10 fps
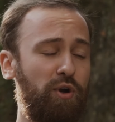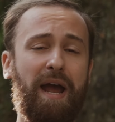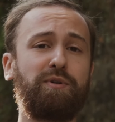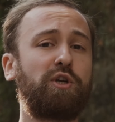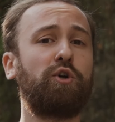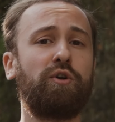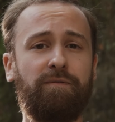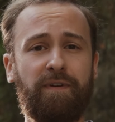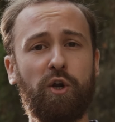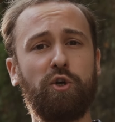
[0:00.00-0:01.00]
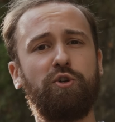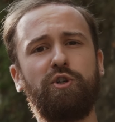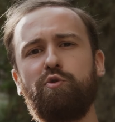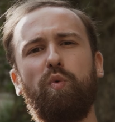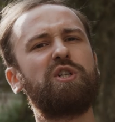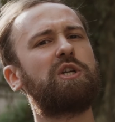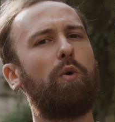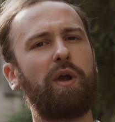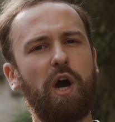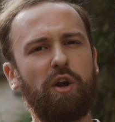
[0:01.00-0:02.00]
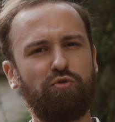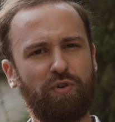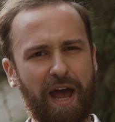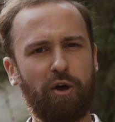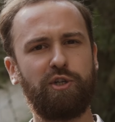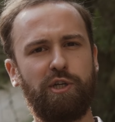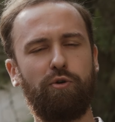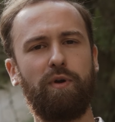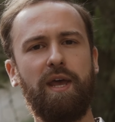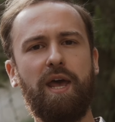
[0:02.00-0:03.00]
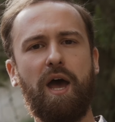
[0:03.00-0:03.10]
perhaps current affairs or just what's going on around you,